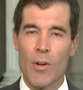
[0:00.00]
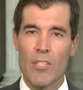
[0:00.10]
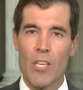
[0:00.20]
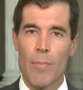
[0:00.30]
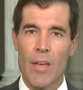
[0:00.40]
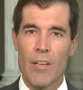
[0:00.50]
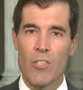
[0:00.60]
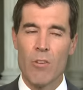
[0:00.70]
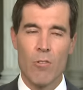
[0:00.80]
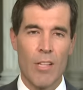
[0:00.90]
here on
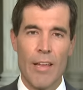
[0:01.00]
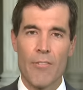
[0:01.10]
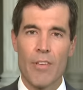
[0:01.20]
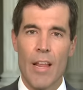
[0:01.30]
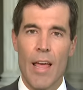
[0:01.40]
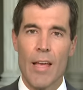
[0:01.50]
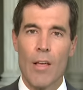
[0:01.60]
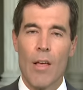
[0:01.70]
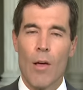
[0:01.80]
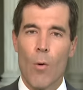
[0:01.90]
CBS News later today.